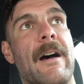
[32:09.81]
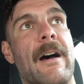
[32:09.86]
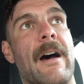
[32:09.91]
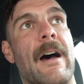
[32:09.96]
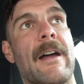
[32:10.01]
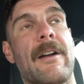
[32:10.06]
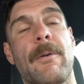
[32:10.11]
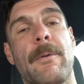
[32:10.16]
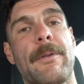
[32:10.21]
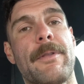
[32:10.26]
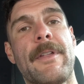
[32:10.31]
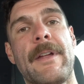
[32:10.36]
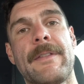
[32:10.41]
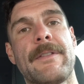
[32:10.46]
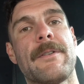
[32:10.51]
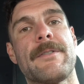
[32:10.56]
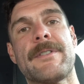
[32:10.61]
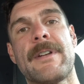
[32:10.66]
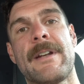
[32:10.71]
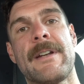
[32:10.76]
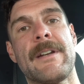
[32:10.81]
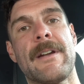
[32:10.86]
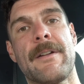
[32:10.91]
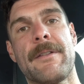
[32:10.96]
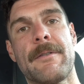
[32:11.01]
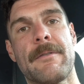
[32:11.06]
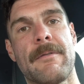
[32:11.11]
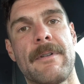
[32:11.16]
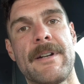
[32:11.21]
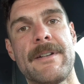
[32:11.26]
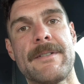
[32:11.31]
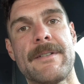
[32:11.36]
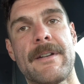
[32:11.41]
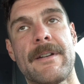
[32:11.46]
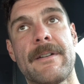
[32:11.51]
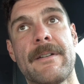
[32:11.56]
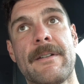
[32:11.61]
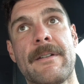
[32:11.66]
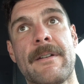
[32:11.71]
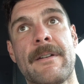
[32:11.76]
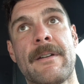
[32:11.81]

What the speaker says: I don't think there's any other reason.